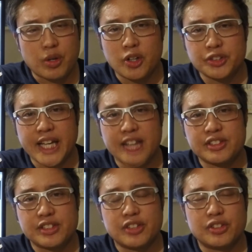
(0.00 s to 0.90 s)
because he
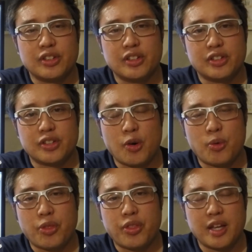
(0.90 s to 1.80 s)
has this
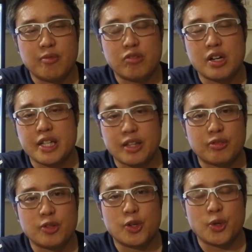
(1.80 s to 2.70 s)
whole theme running
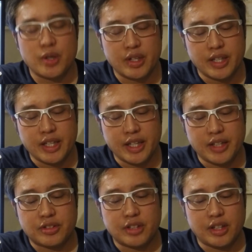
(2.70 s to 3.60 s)
through
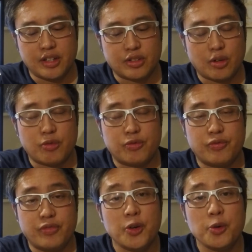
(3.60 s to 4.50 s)
his
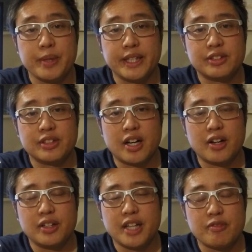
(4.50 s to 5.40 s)
whole filming
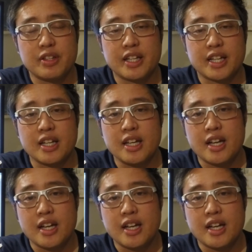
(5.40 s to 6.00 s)
style and everything,